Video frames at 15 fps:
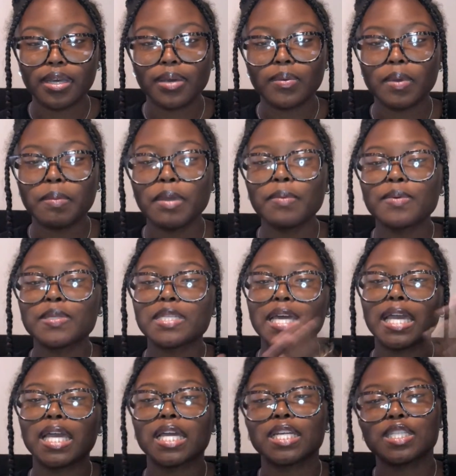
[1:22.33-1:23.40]
When people
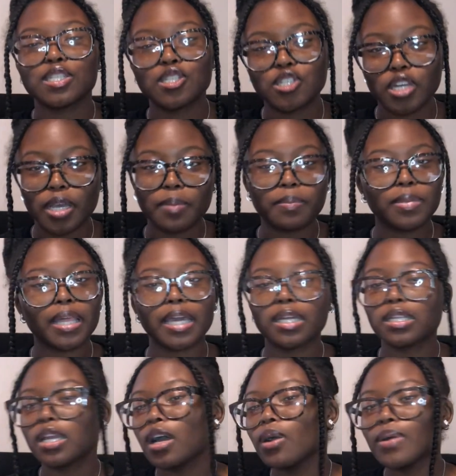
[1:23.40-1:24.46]
say it's drip, like,
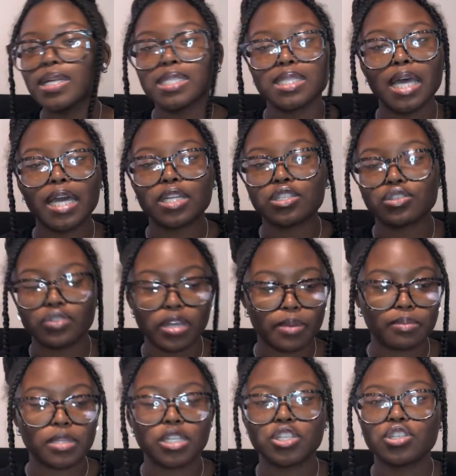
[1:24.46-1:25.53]
no, it's not
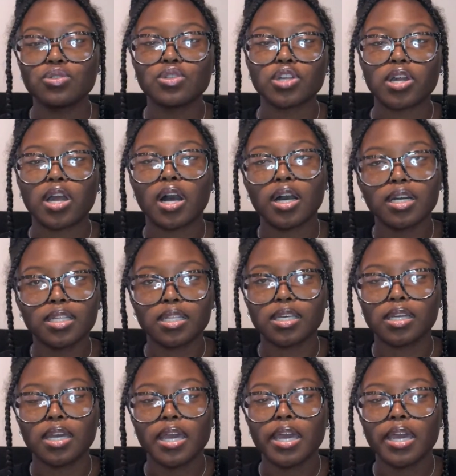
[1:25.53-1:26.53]
drip. These shoes are ugly.